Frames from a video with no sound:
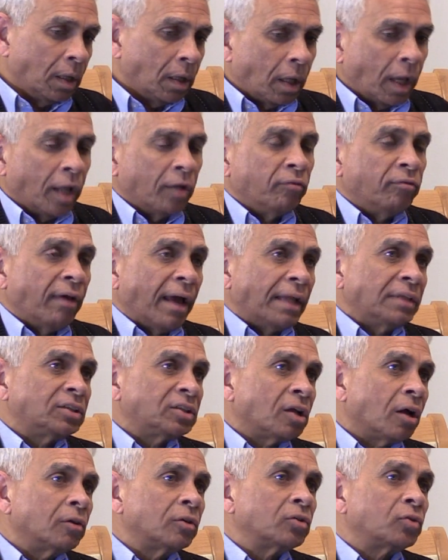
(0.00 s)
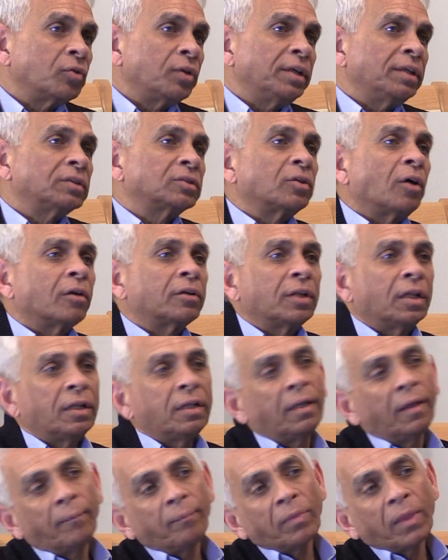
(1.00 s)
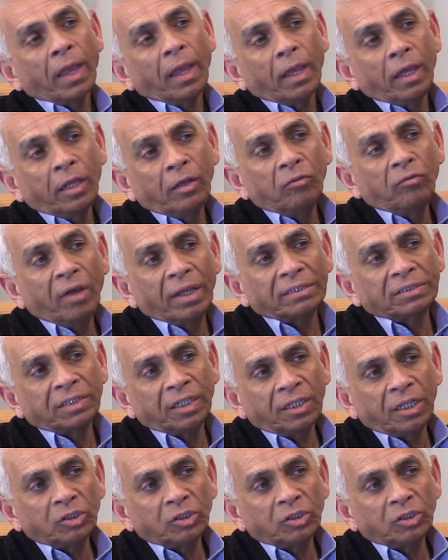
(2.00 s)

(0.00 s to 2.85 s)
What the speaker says: advanced countries, started investing